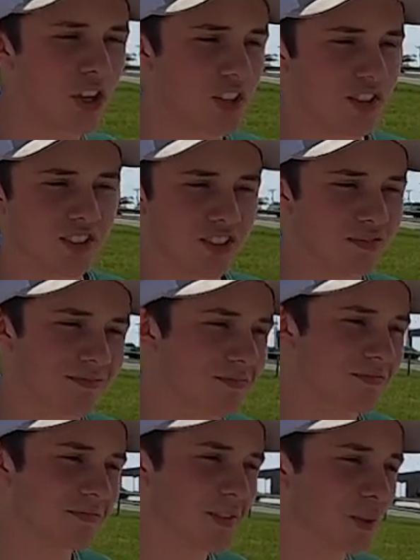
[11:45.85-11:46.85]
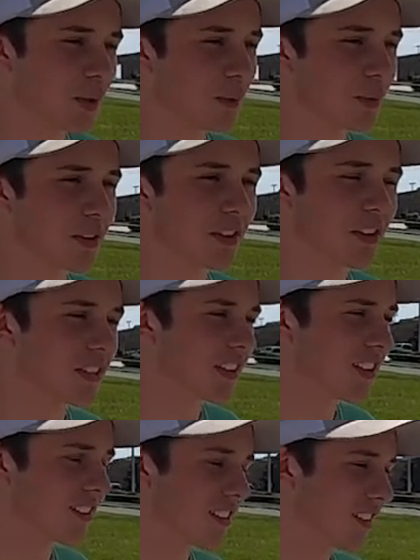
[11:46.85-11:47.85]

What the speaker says: us, we don't put it on there.